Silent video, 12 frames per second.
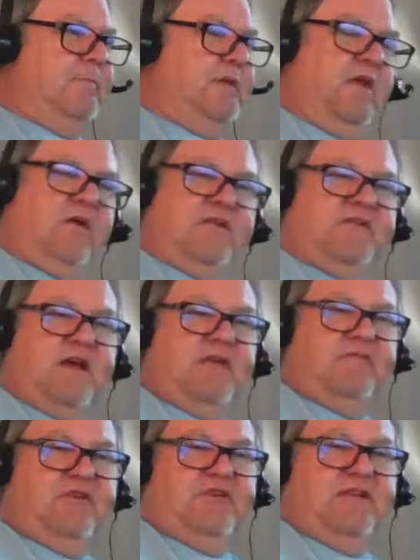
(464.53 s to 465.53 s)
I
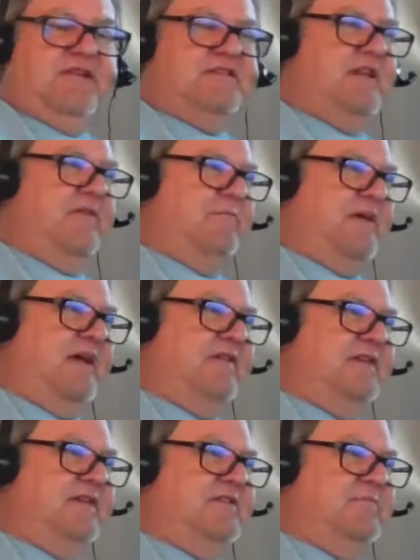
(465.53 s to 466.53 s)
have good days and I have bad
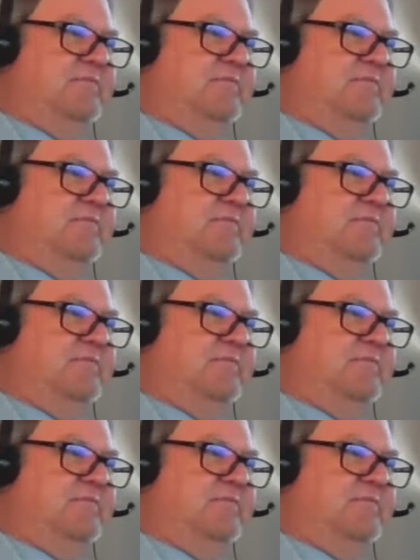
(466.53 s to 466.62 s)
days,